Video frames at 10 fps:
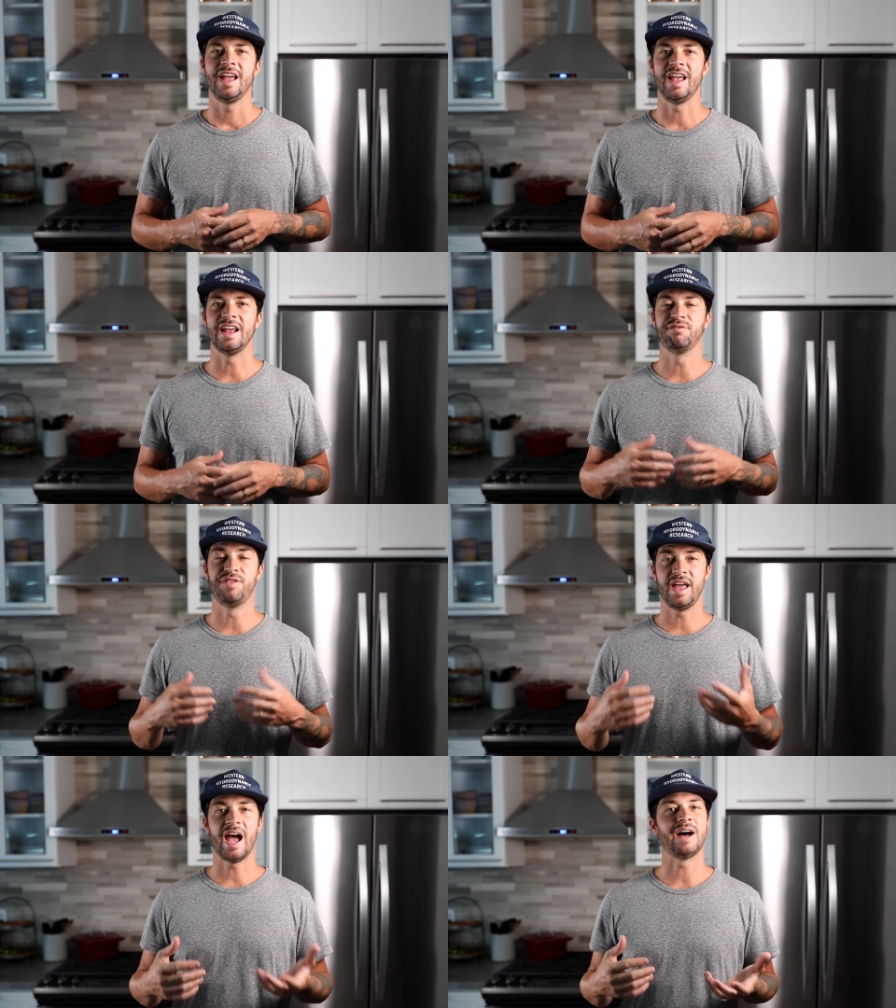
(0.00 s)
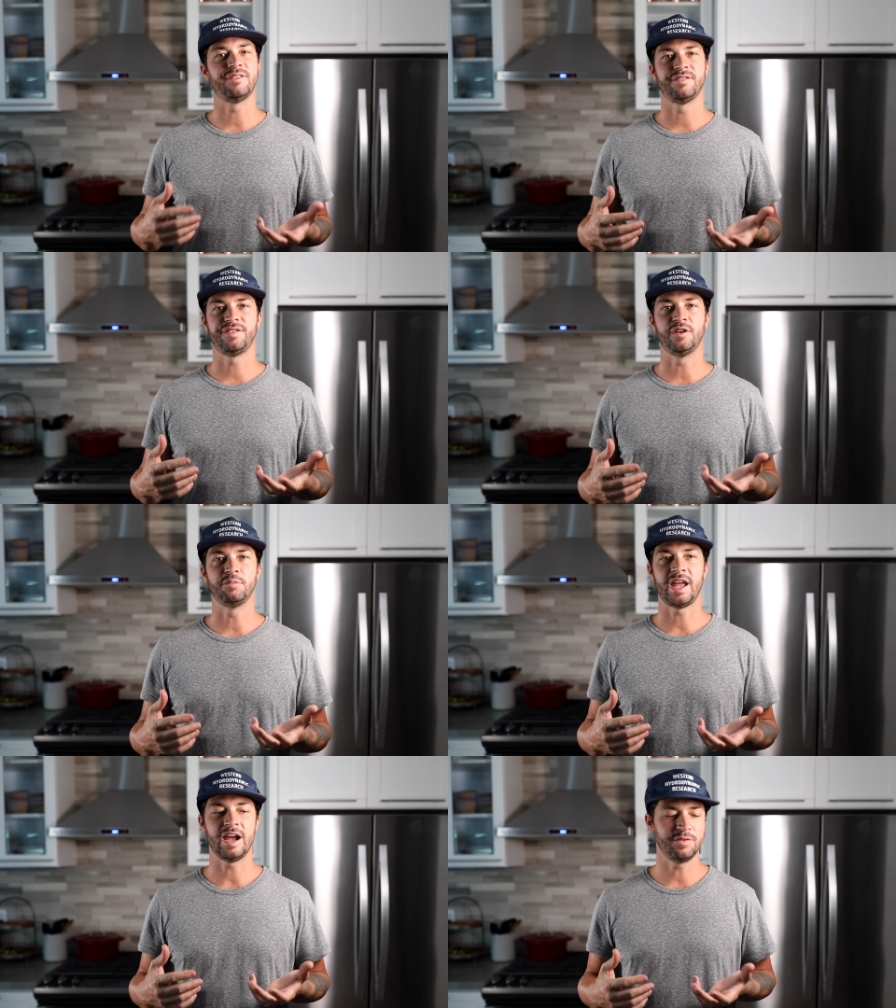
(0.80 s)
if they have a film
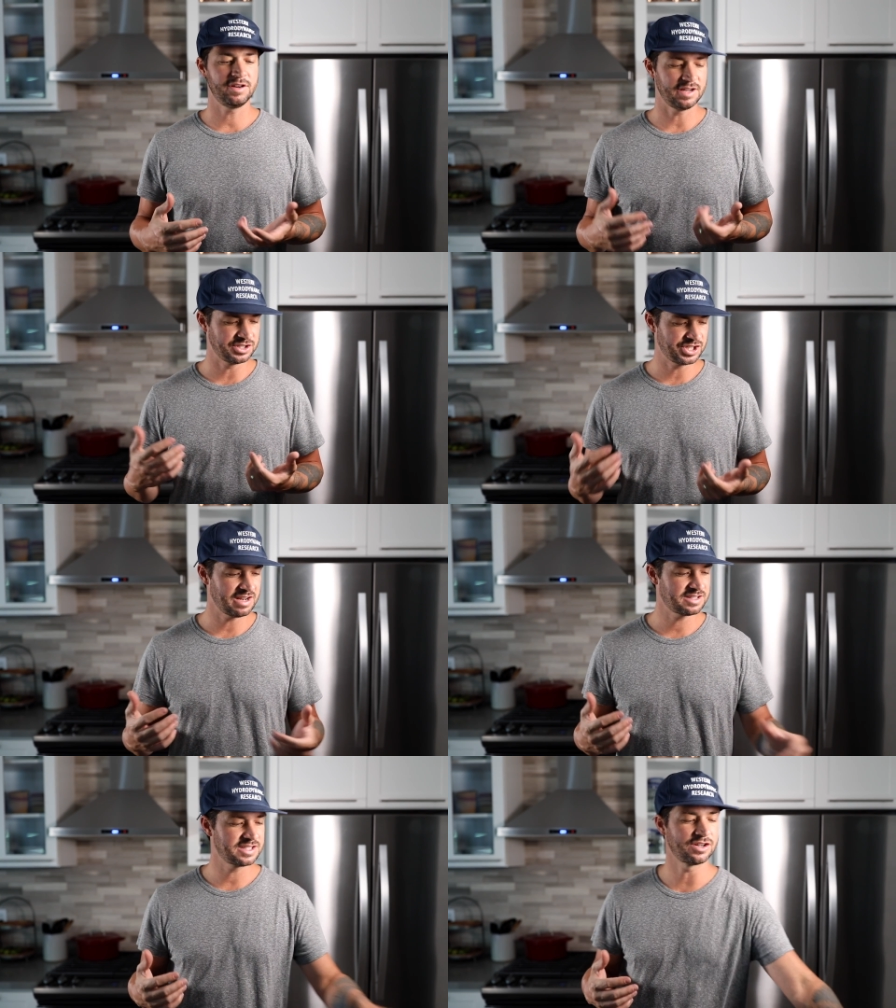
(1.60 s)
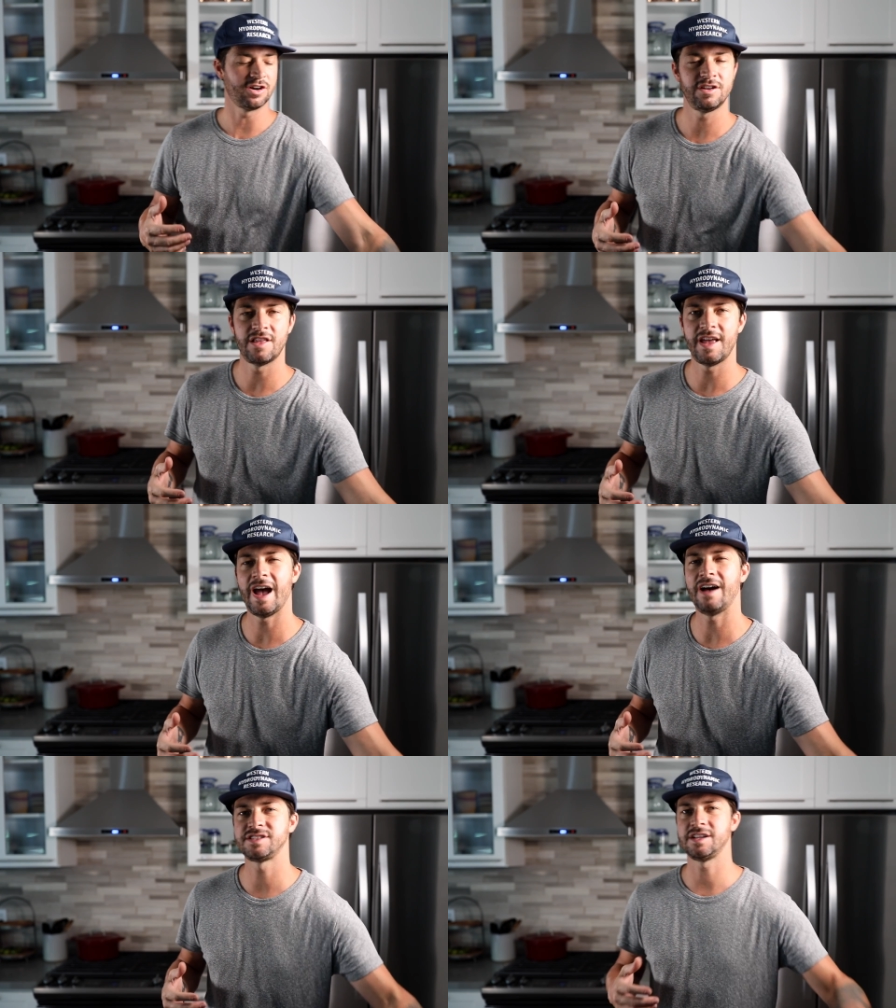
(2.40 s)
camera, and chances are they
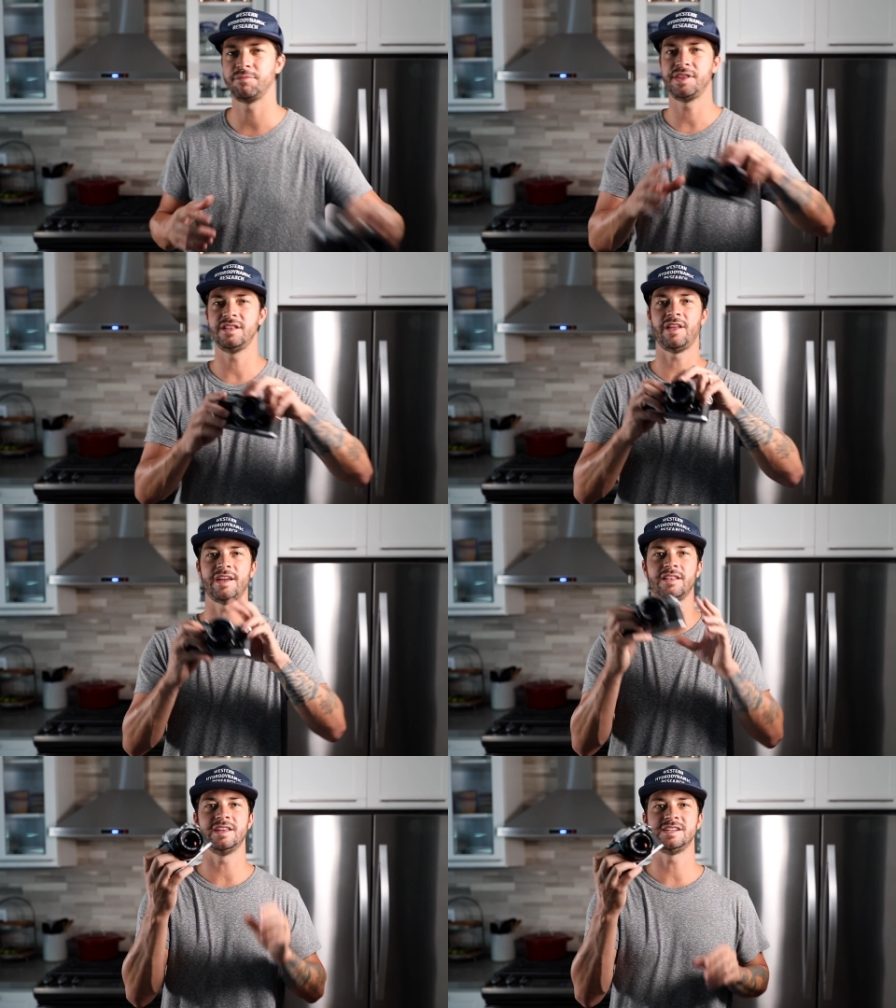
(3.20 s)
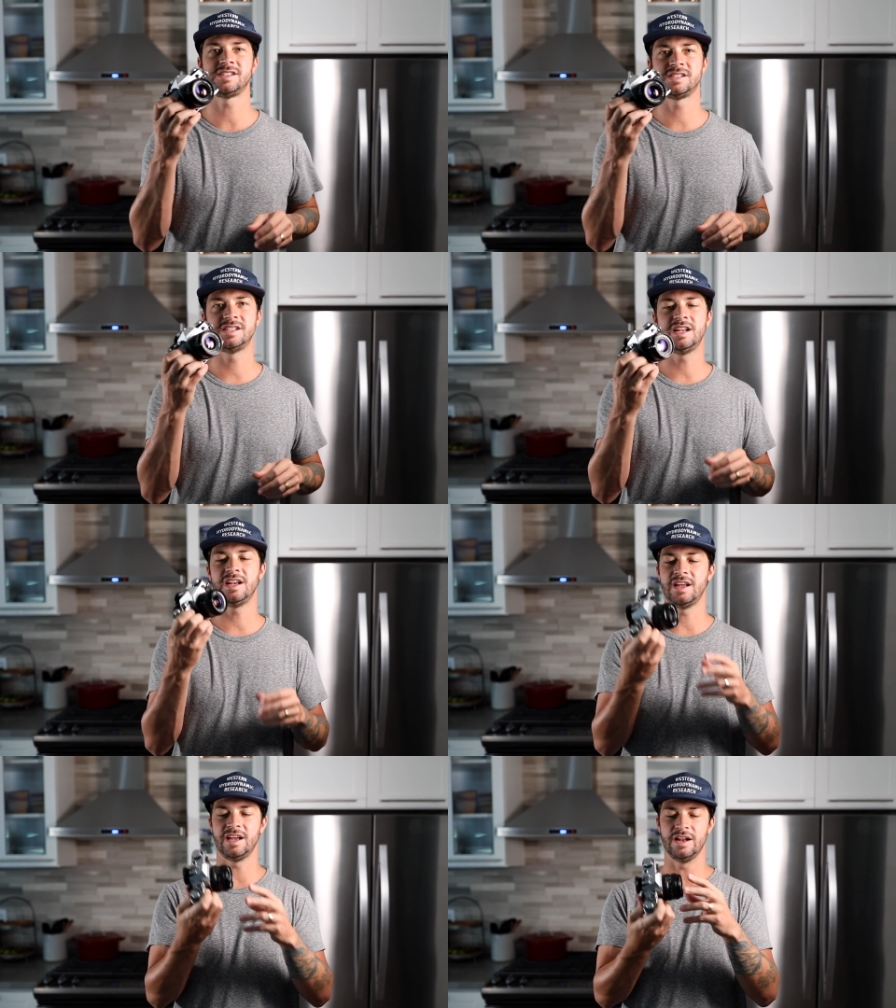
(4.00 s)
have something like this
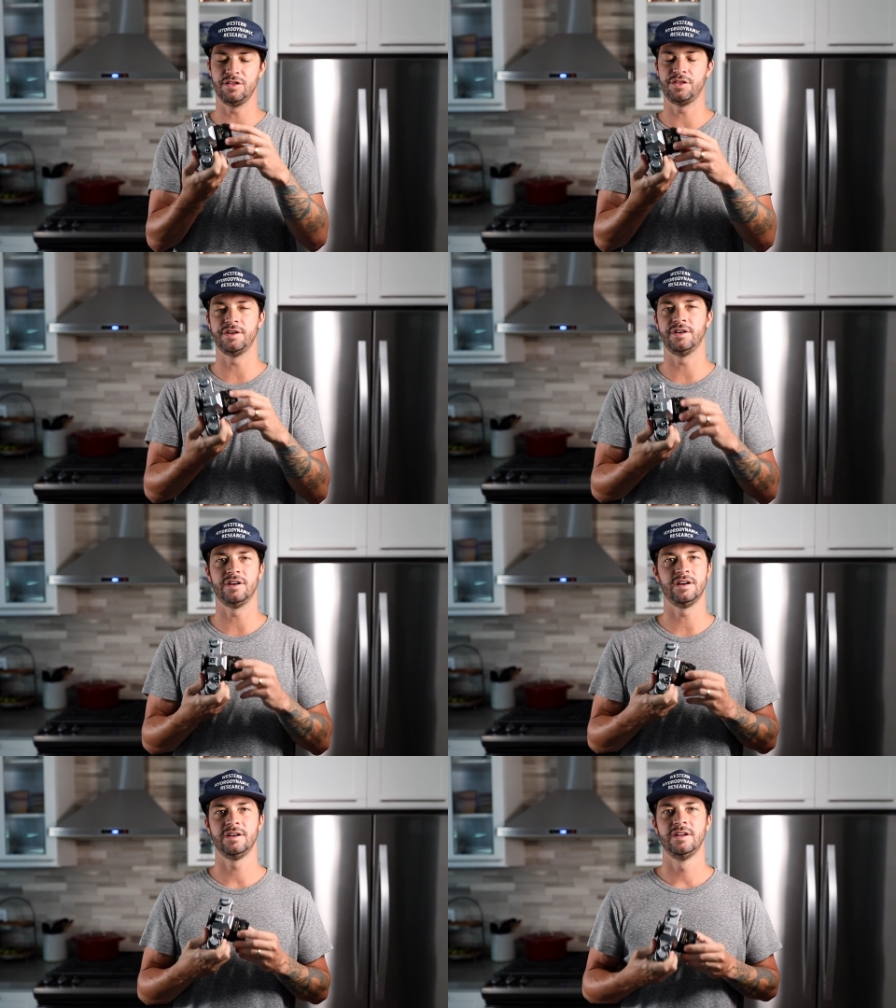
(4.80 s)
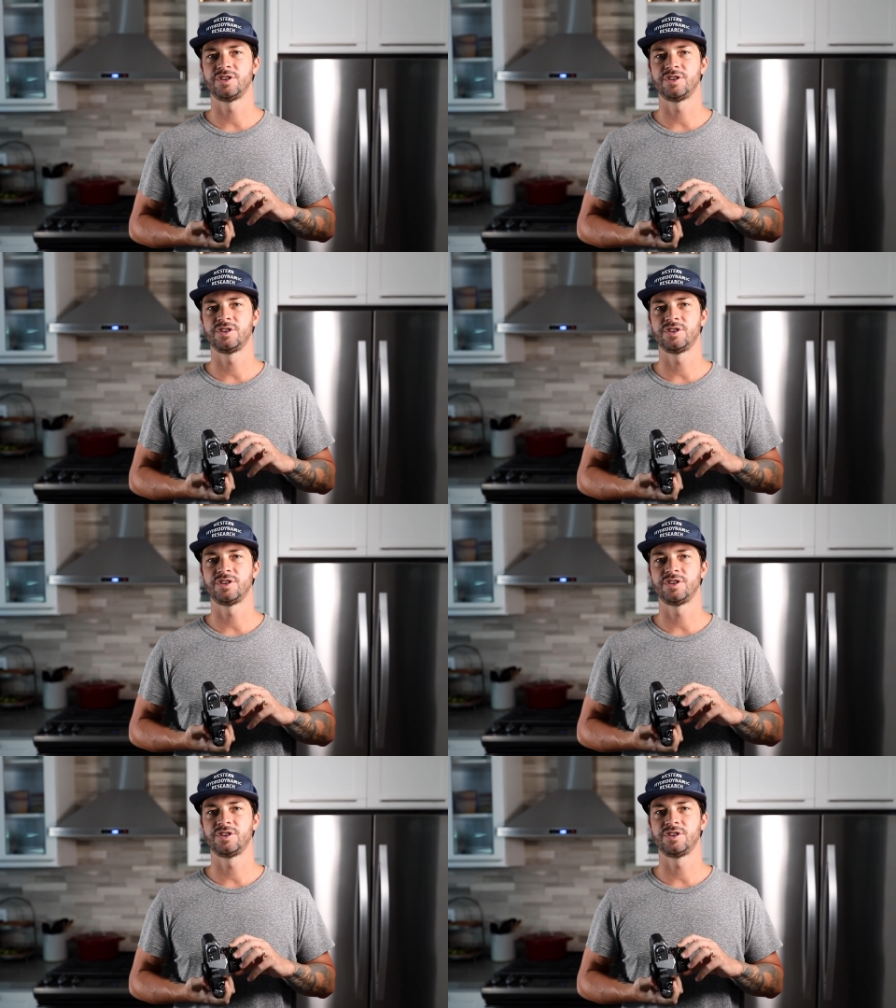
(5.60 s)
sitting in their